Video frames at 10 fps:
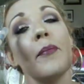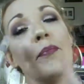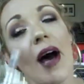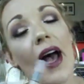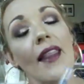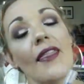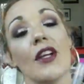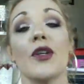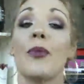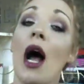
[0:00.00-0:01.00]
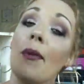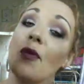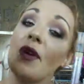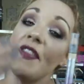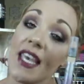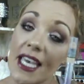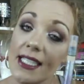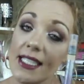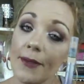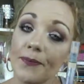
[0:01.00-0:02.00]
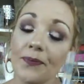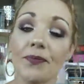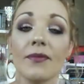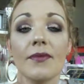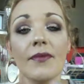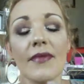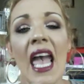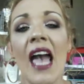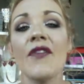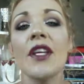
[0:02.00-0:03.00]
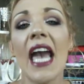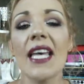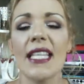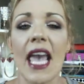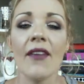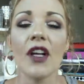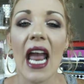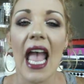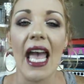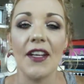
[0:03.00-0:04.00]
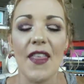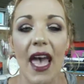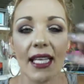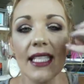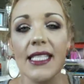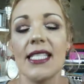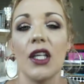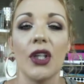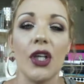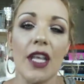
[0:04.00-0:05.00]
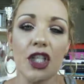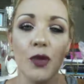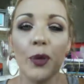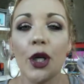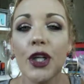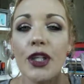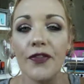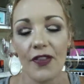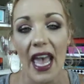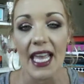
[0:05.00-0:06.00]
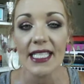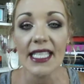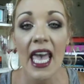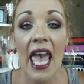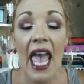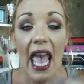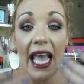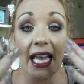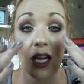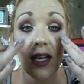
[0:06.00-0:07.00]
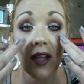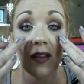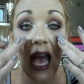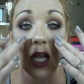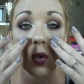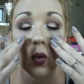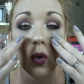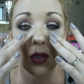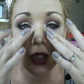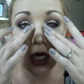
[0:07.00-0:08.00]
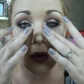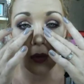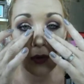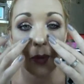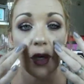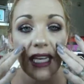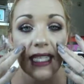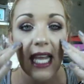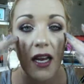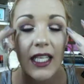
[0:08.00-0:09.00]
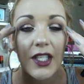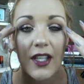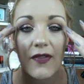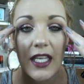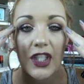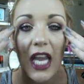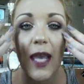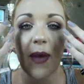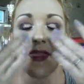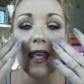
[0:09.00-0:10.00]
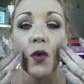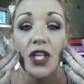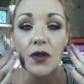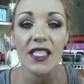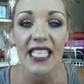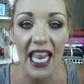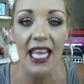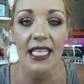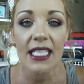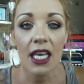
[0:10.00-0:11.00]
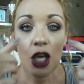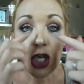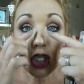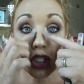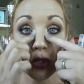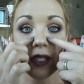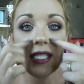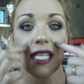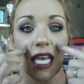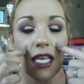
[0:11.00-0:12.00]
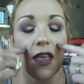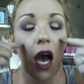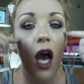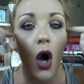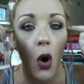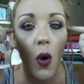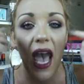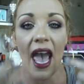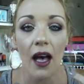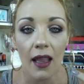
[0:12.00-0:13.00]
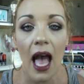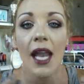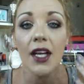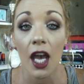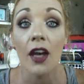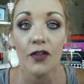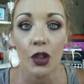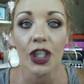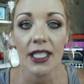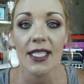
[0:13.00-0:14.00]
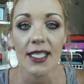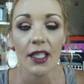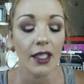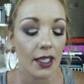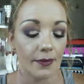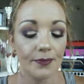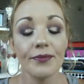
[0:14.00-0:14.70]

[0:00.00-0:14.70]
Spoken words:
But there's a problem with this. Have you guys ever had that concealer that you put on your face and, like, you know, you bring it down into the V shape, and then when you set it, you see the whole outline of your concealer?